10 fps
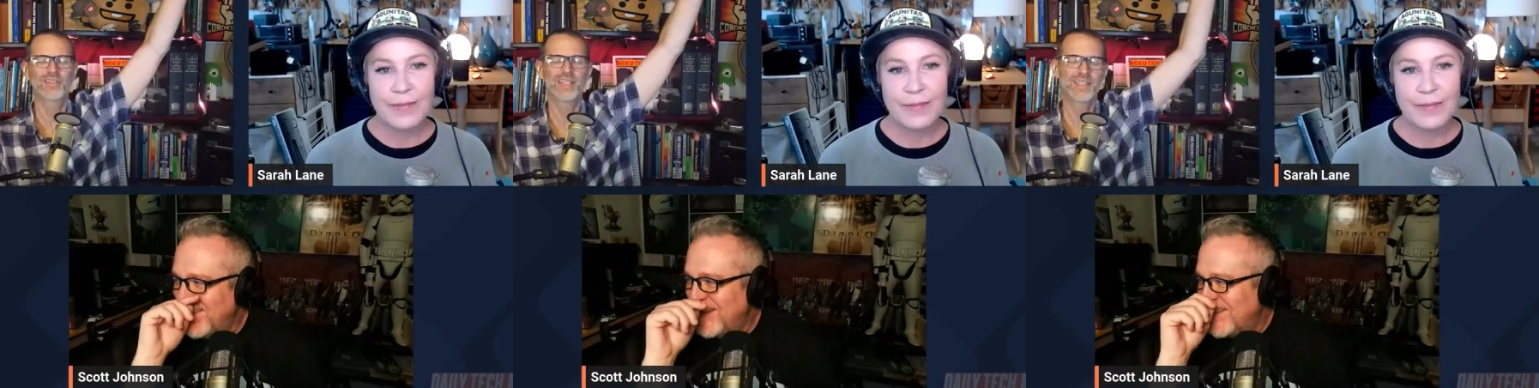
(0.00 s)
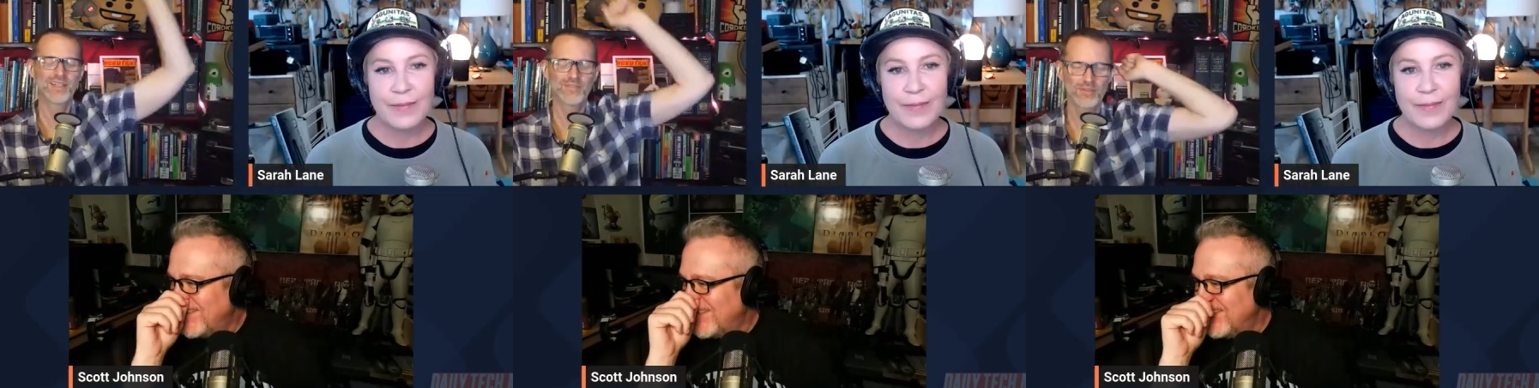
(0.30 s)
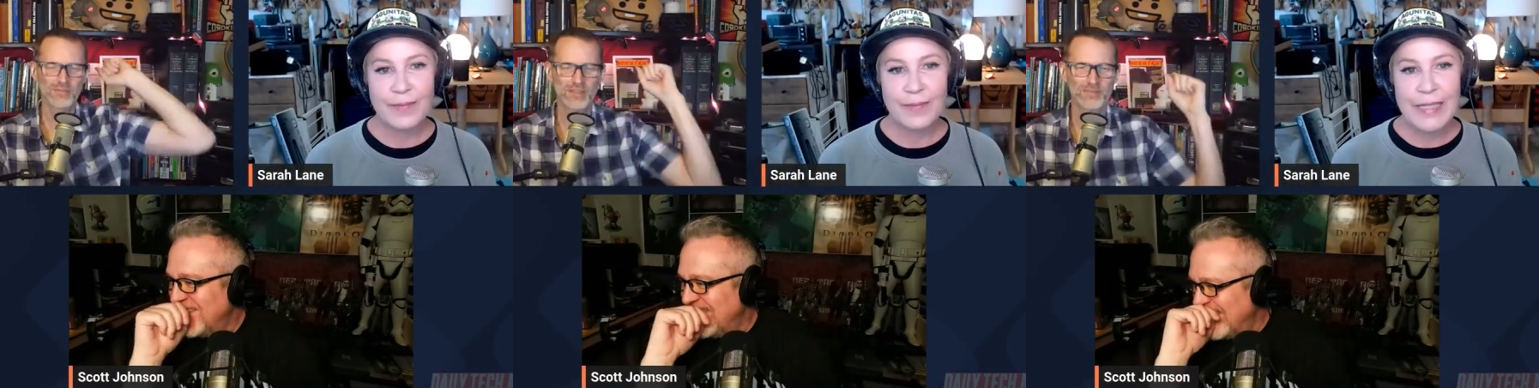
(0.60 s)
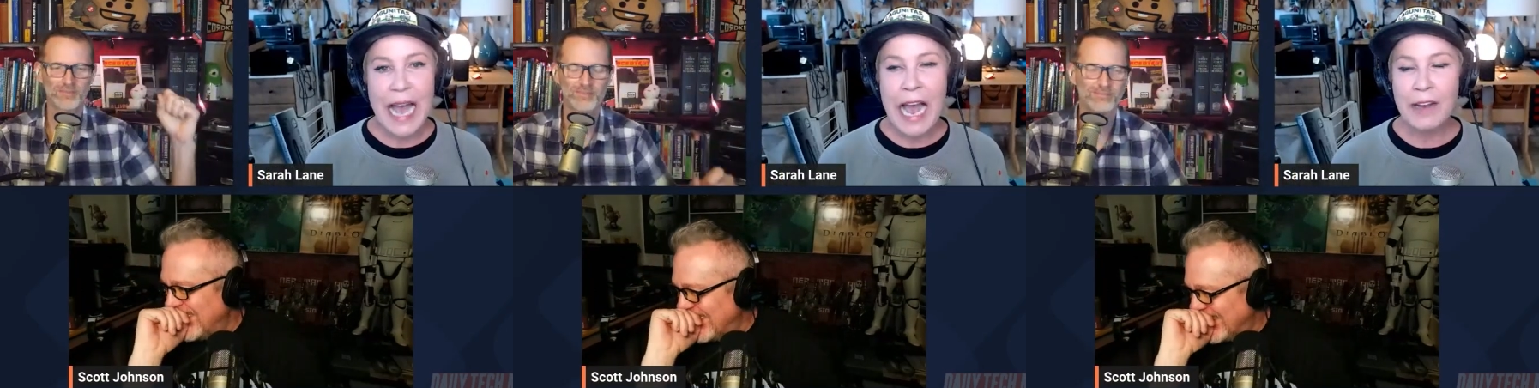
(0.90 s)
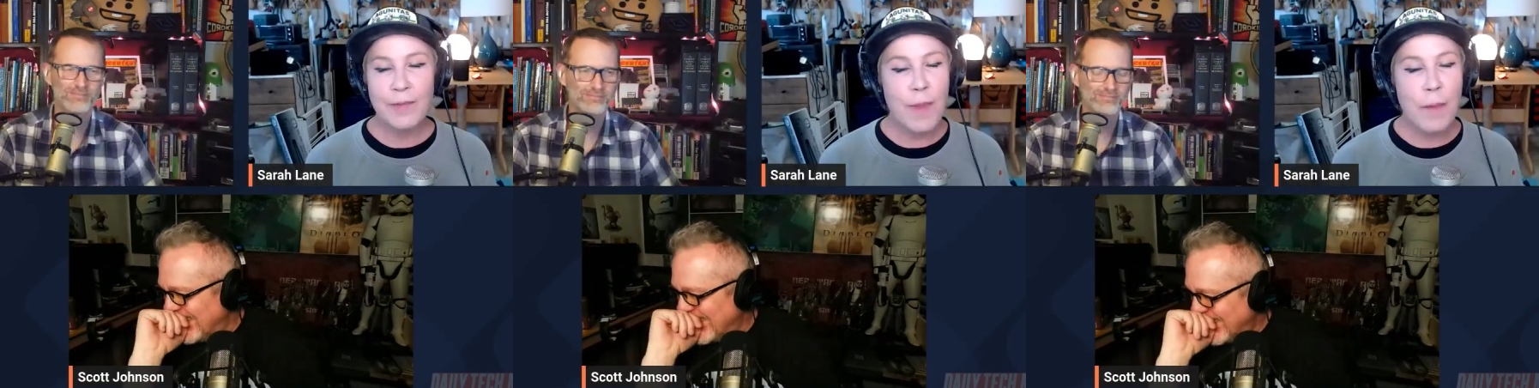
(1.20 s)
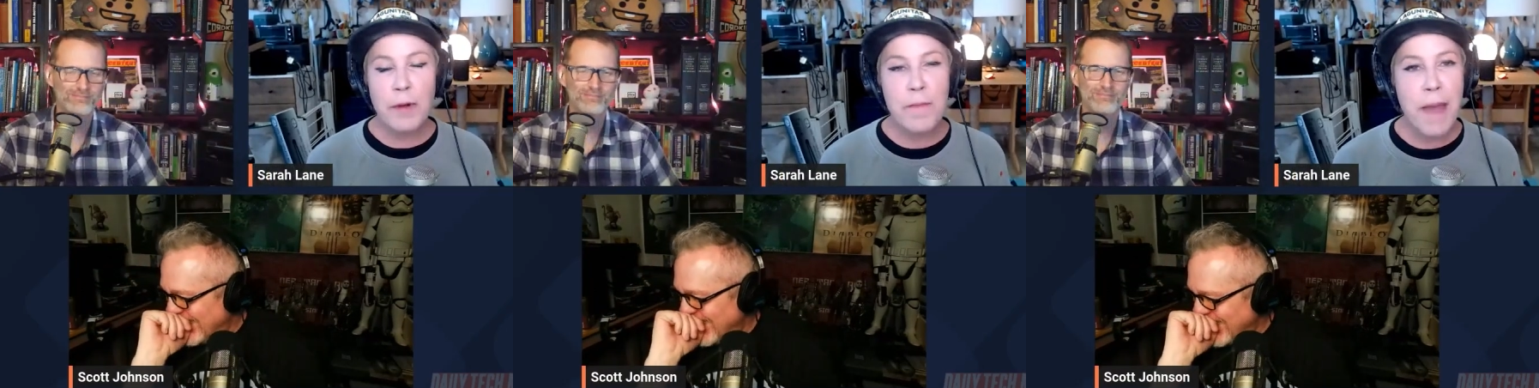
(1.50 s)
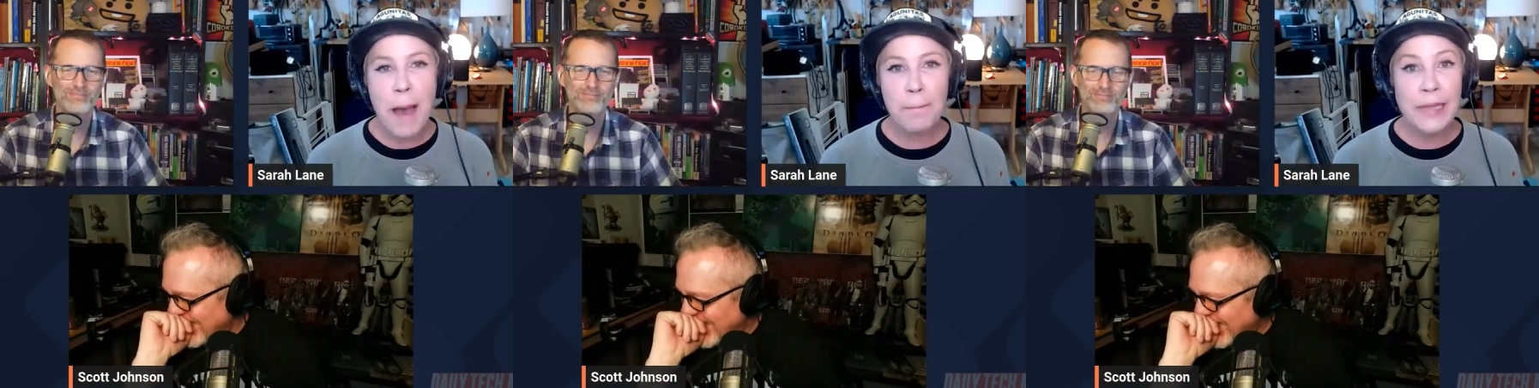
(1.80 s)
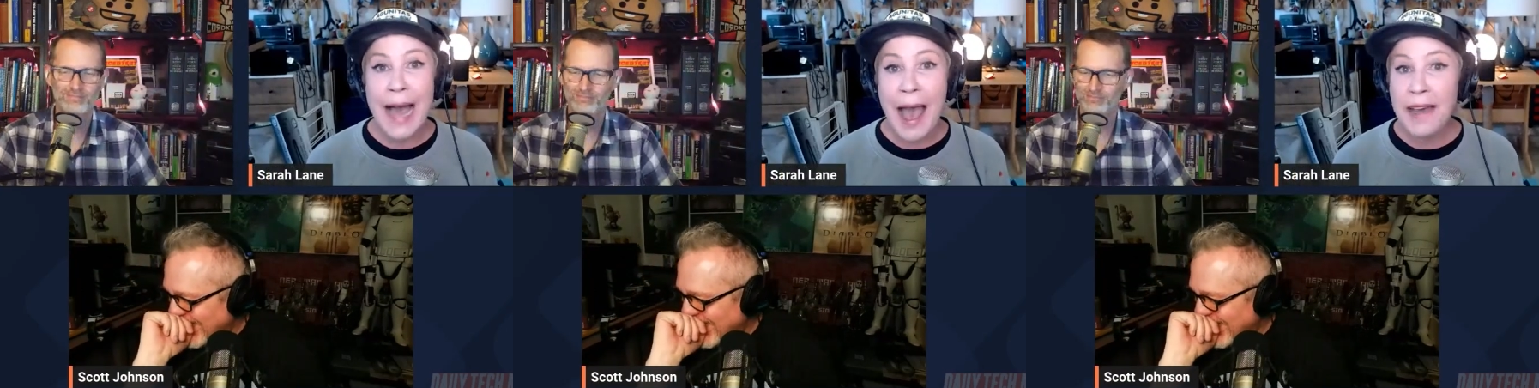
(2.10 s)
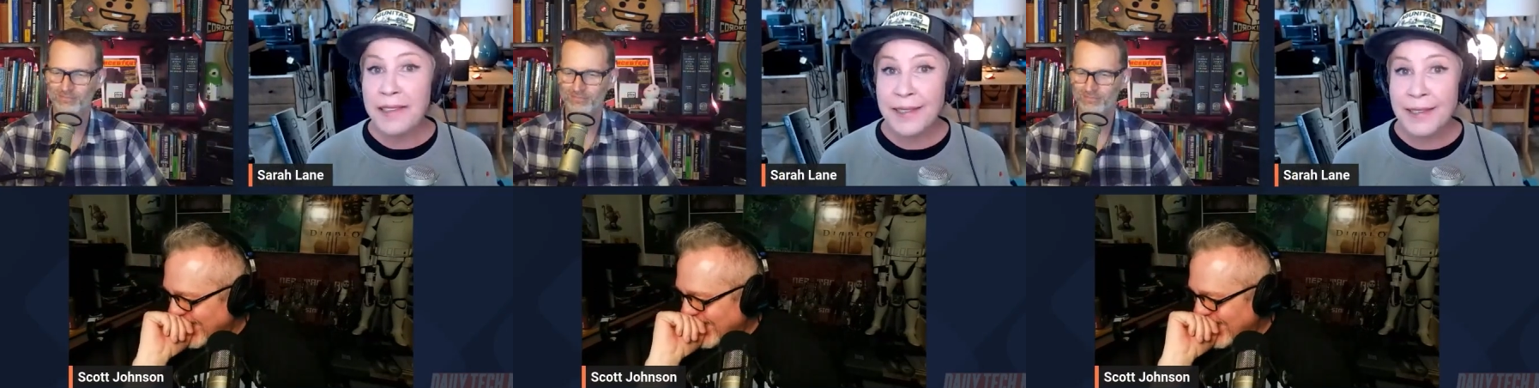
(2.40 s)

Speaker 1: Let's hear from you. I remember Map Blast?